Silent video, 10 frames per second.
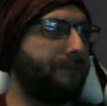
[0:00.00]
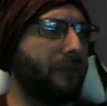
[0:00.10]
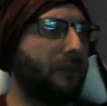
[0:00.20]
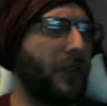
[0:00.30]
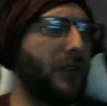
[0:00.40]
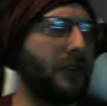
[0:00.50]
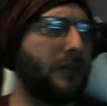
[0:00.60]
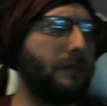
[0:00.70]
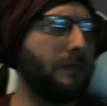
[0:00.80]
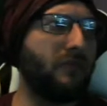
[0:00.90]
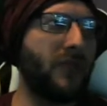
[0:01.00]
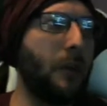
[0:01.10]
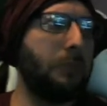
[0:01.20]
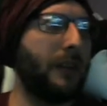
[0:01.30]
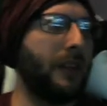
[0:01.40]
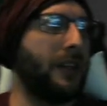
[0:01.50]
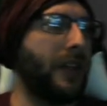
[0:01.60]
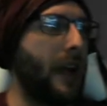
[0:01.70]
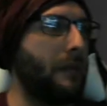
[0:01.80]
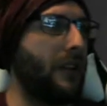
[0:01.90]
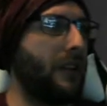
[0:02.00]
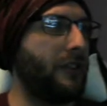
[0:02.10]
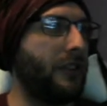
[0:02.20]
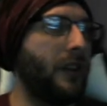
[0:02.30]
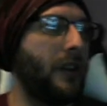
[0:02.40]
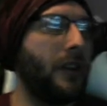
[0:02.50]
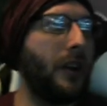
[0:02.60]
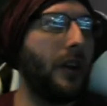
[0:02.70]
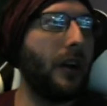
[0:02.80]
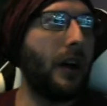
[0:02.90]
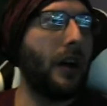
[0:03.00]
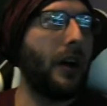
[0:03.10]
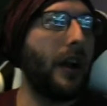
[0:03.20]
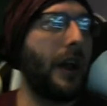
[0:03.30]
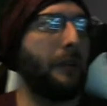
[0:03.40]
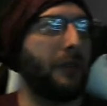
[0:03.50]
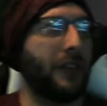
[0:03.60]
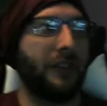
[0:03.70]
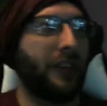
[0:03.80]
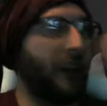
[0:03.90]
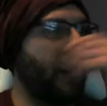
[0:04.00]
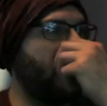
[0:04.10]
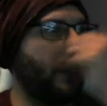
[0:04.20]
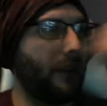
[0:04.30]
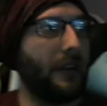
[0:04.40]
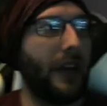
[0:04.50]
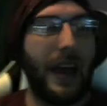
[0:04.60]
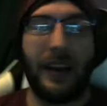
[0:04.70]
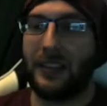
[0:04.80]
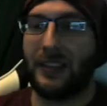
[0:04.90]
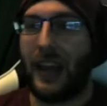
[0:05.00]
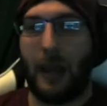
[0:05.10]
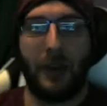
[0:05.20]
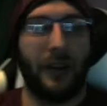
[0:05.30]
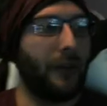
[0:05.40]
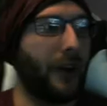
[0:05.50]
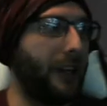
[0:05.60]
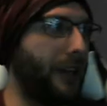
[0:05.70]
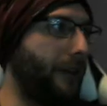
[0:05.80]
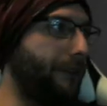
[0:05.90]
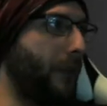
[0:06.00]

deals oblivion damage, and I'm just getting the added stamina right here.